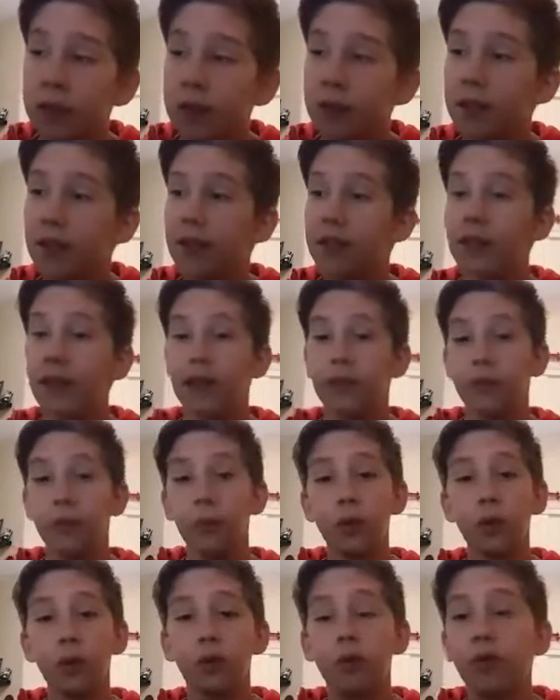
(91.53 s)
And, guys, we
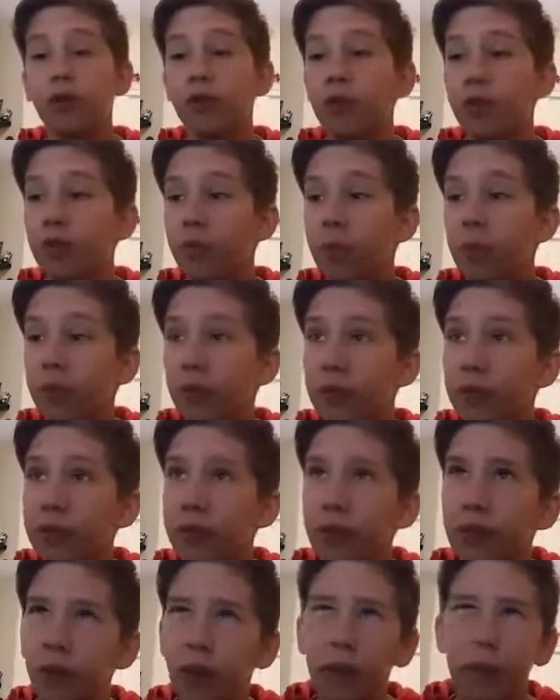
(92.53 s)
almost we only
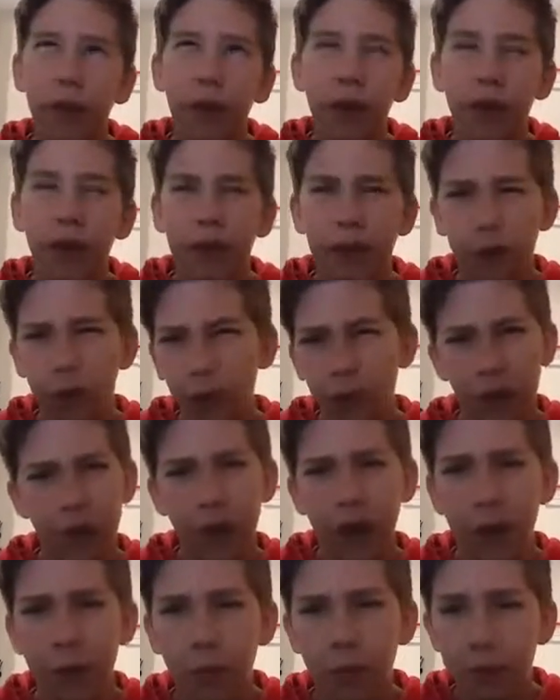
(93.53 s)
need about like
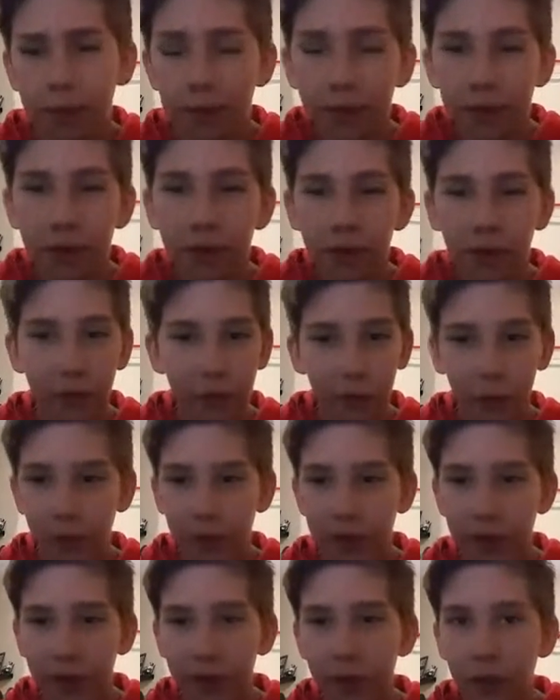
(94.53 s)
29 more videos or
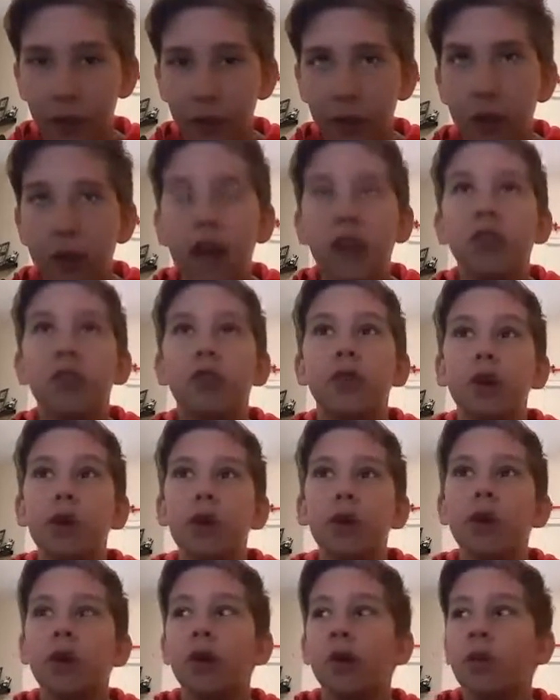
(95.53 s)
28. Actually, you know
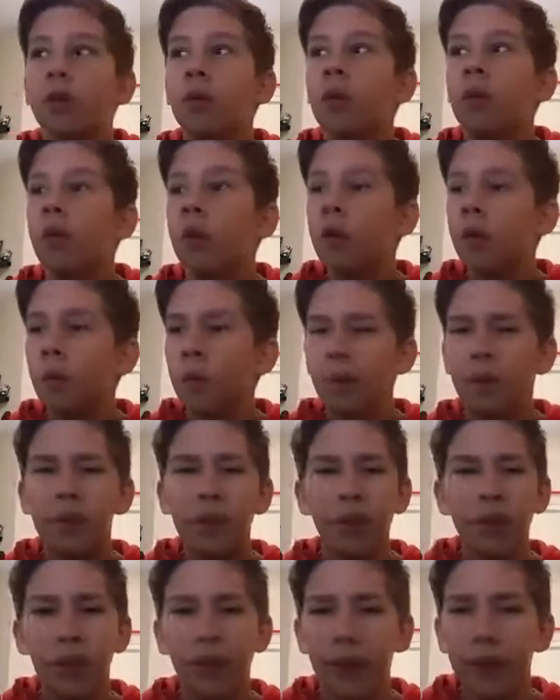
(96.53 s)
what? No, we
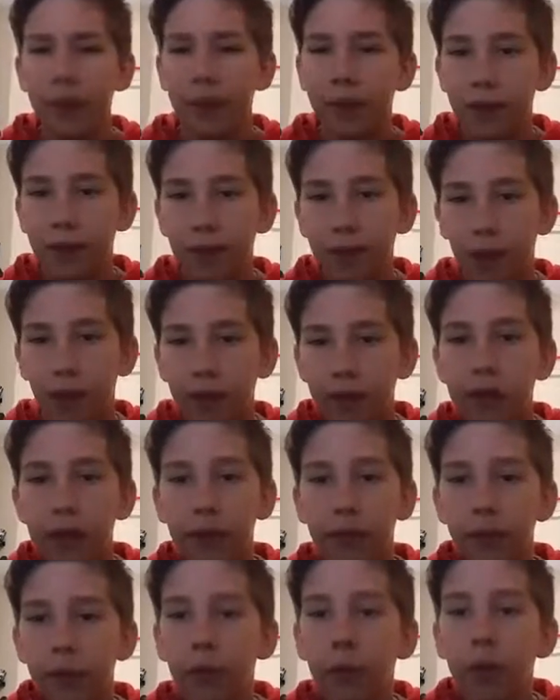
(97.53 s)
need like about
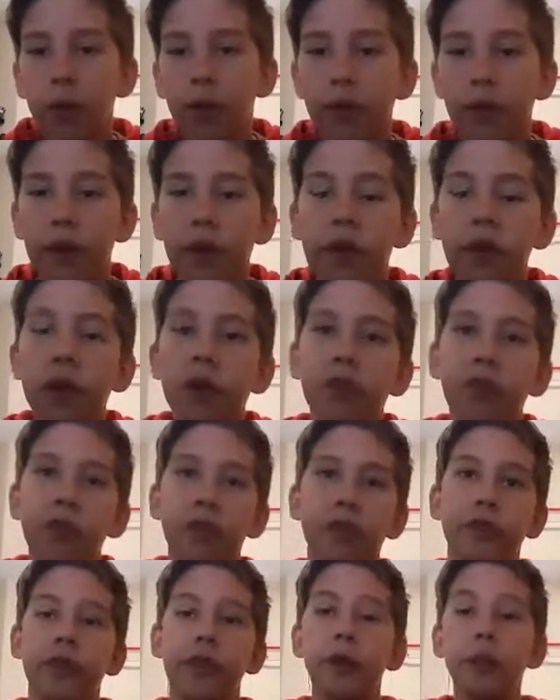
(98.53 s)
11 more videos
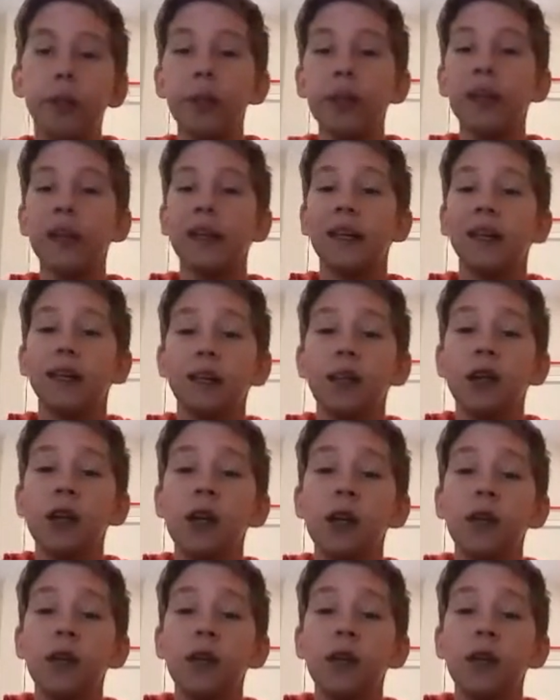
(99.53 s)
until we hit